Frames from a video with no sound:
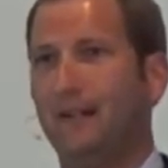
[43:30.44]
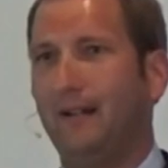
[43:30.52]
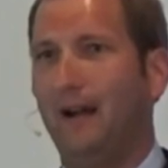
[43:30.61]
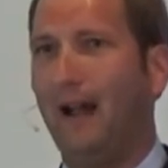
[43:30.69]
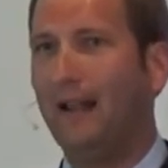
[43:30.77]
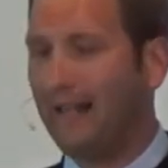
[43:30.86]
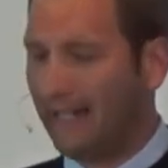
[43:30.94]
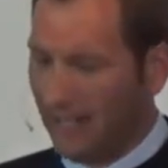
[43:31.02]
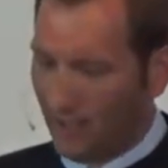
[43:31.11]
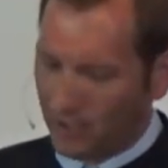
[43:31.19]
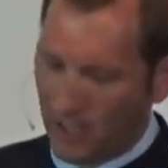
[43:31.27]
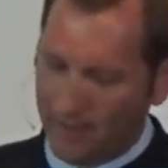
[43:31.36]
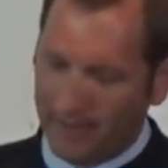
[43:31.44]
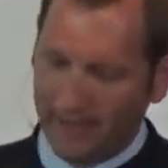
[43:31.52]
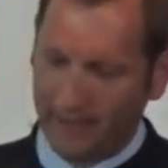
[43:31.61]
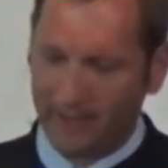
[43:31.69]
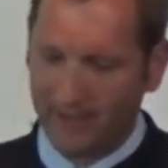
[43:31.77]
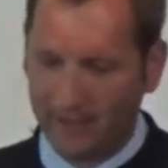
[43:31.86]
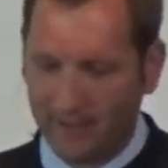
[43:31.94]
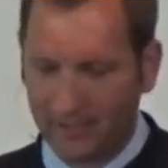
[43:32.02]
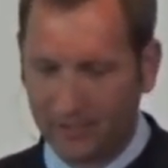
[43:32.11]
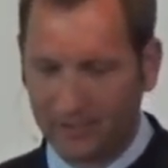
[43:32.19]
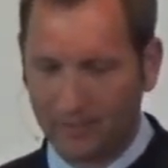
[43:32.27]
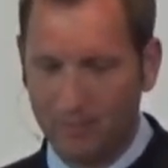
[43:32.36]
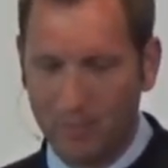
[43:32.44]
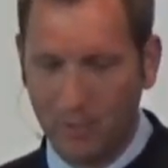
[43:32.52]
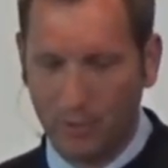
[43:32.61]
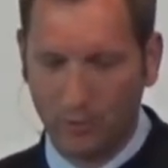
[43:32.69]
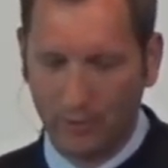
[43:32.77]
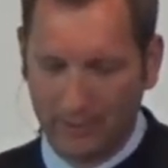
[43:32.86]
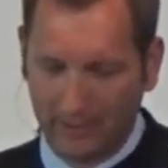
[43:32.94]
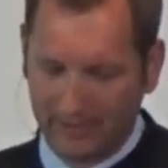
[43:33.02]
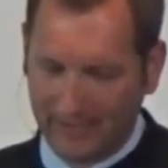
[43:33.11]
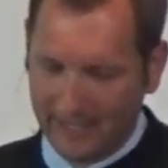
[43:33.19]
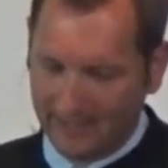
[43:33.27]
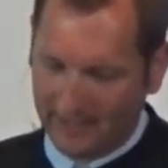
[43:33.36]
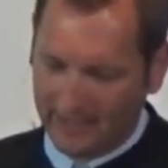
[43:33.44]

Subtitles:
I like how commentator Douglas Moo says it.